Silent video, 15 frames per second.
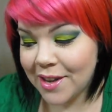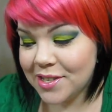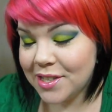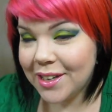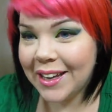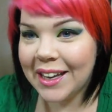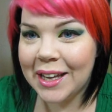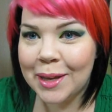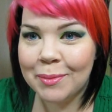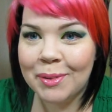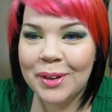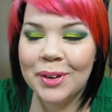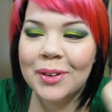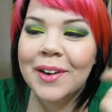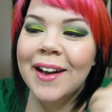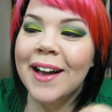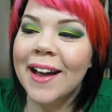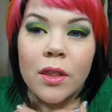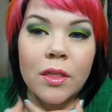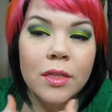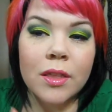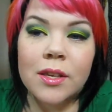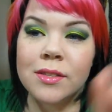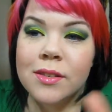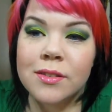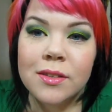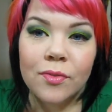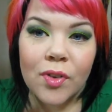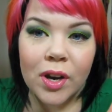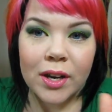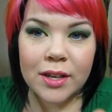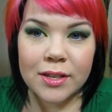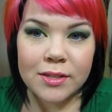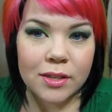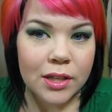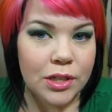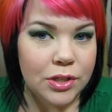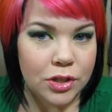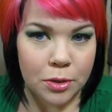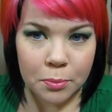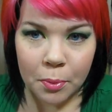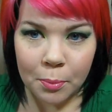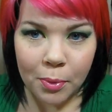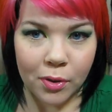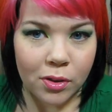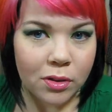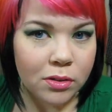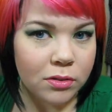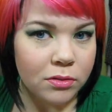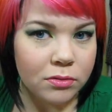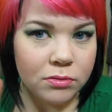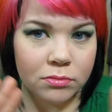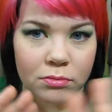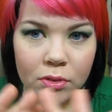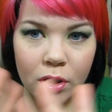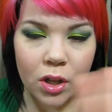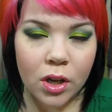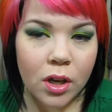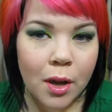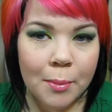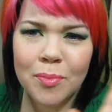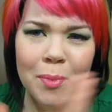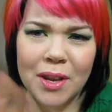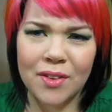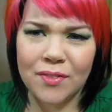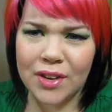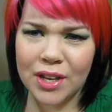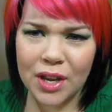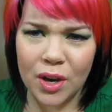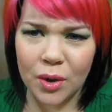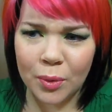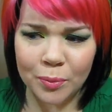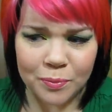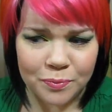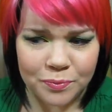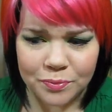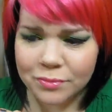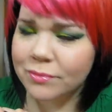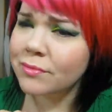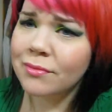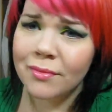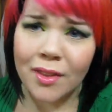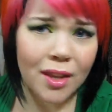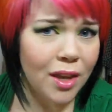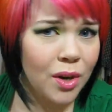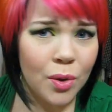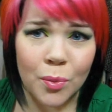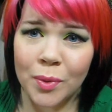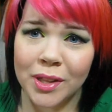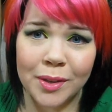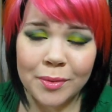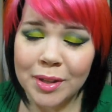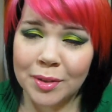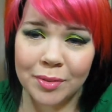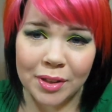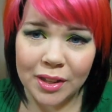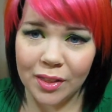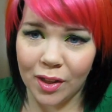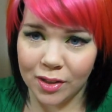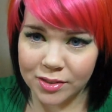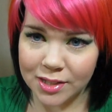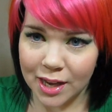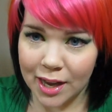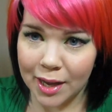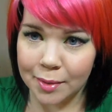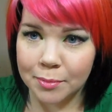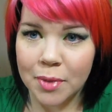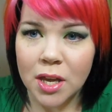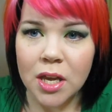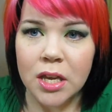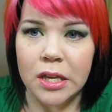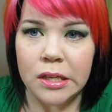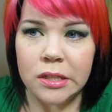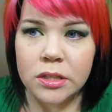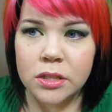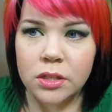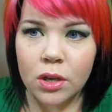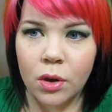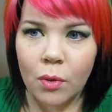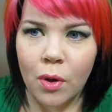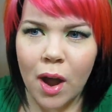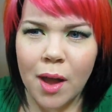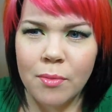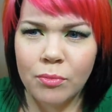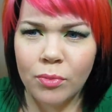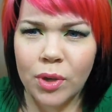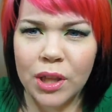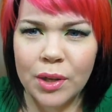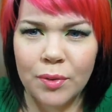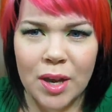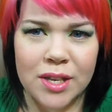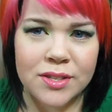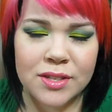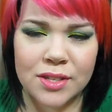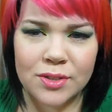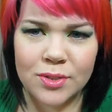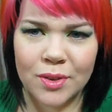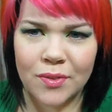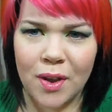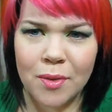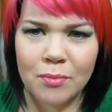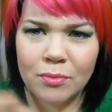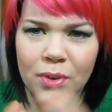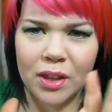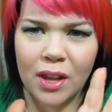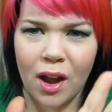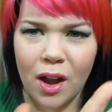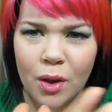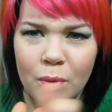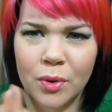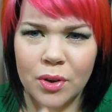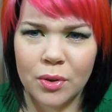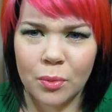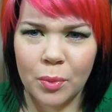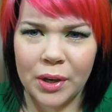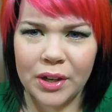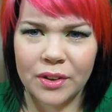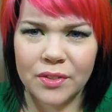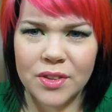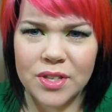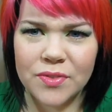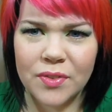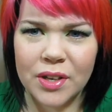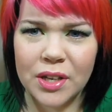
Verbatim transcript: matchy icky poo. This is a very easily dupable look. I mean, I made a video in a really, really, really long time. So I'm really rusty. So if I'm really awkward or weird in this